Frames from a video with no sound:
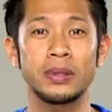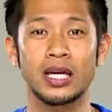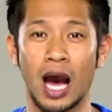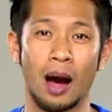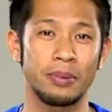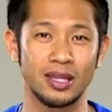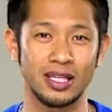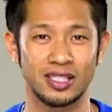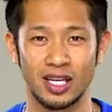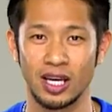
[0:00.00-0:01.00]
be copying
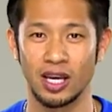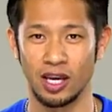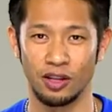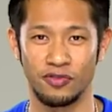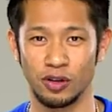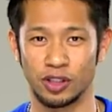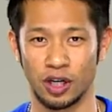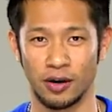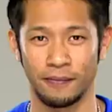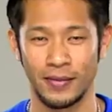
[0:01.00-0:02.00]
this in the
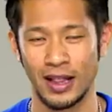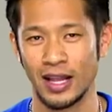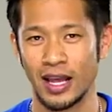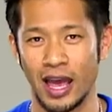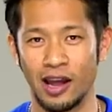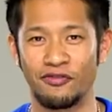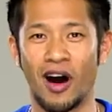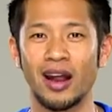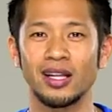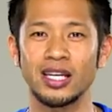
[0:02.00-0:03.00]
future. And
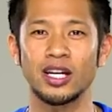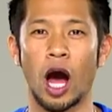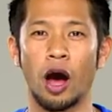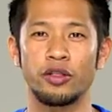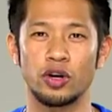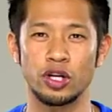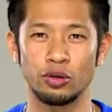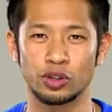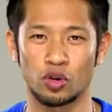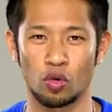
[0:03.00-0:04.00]
finally, in other
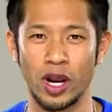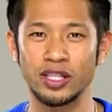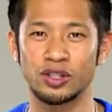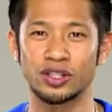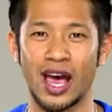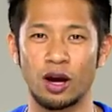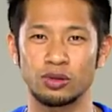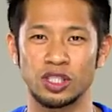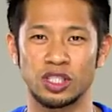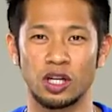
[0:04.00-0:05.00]
news, Razer's
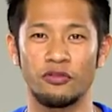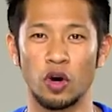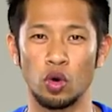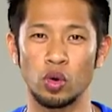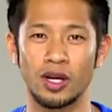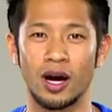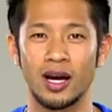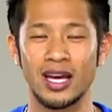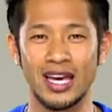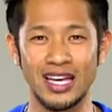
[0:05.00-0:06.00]
acquisition of OUYA
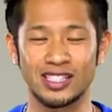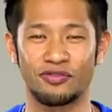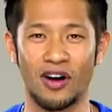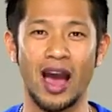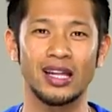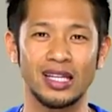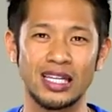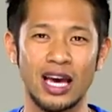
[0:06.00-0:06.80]
is finally